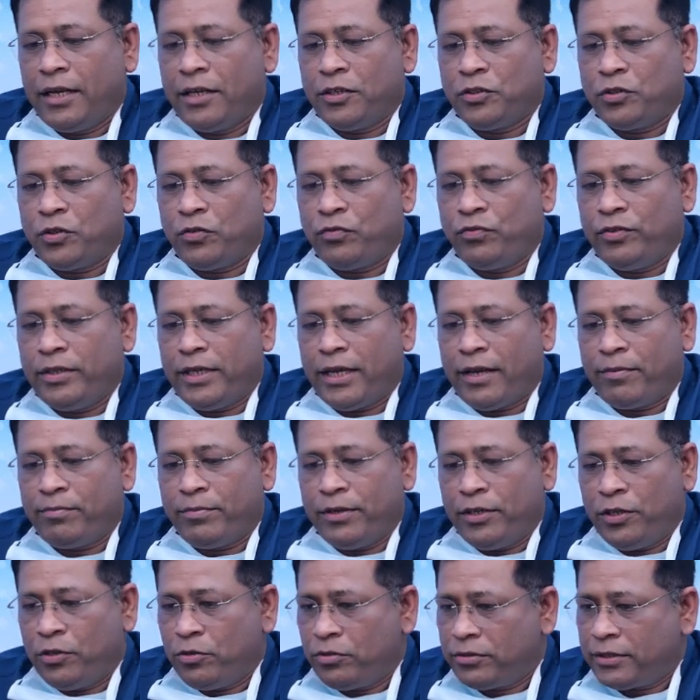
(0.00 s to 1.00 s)
So we have
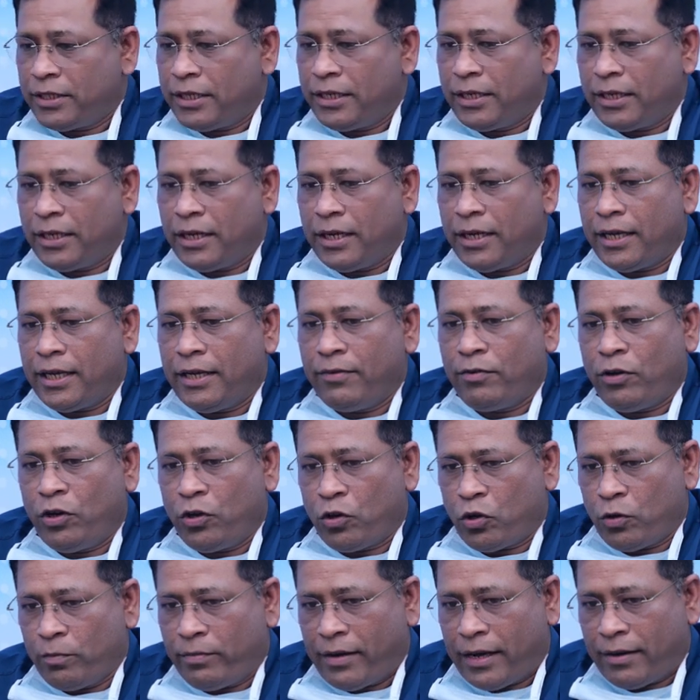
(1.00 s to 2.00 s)
been using
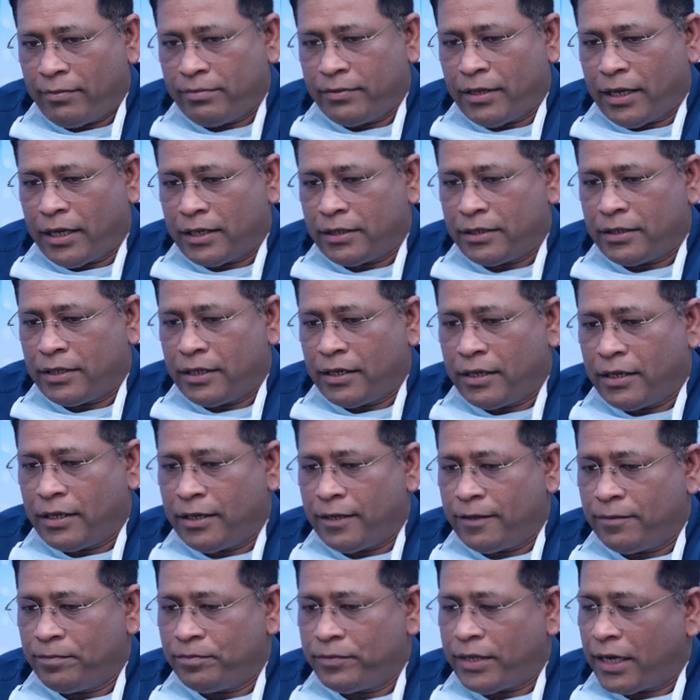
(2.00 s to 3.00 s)
Evolucumab,
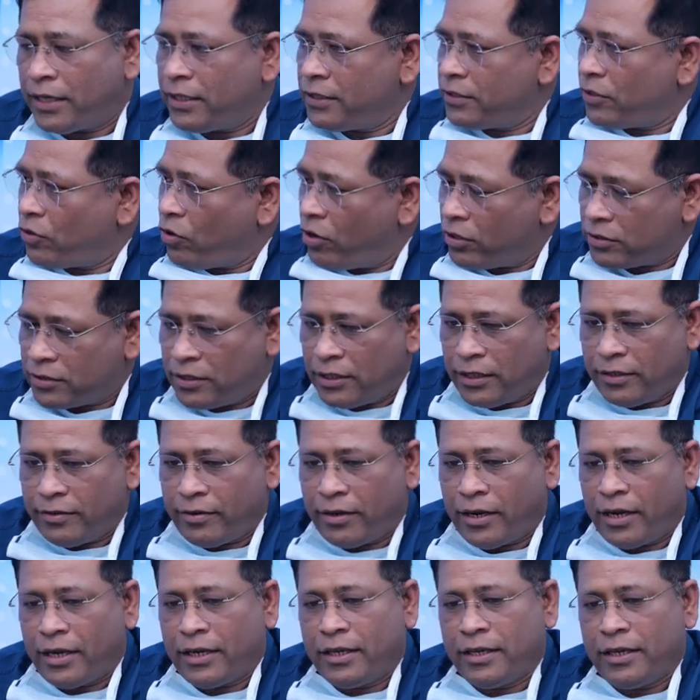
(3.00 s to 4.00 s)
that is a costly
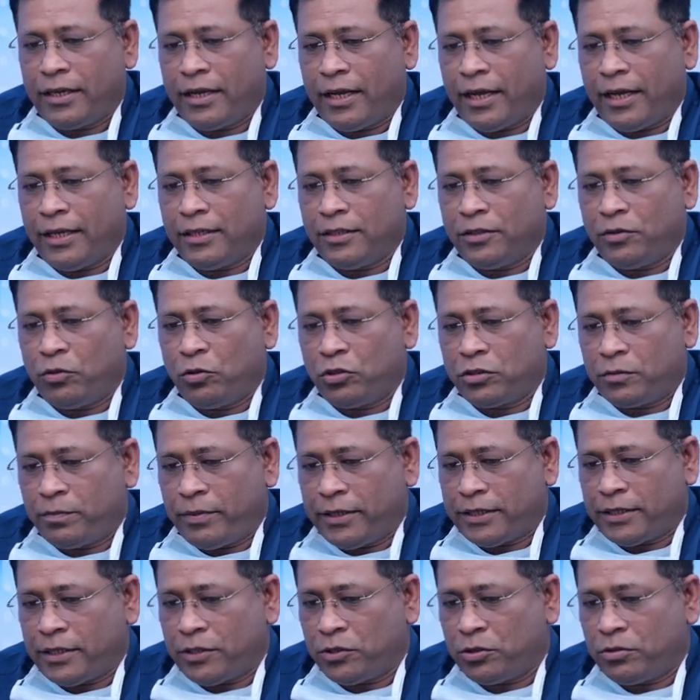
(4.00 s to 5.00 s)
drug in those
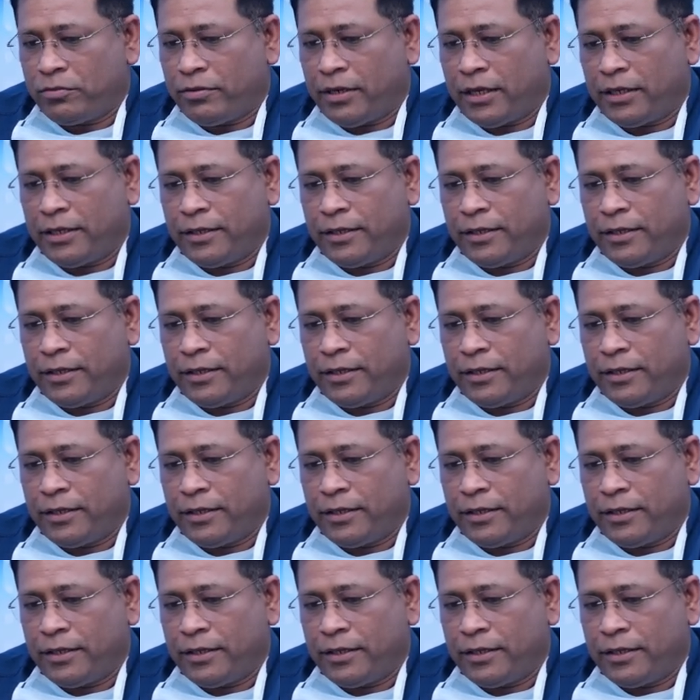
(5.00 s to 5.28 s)
patients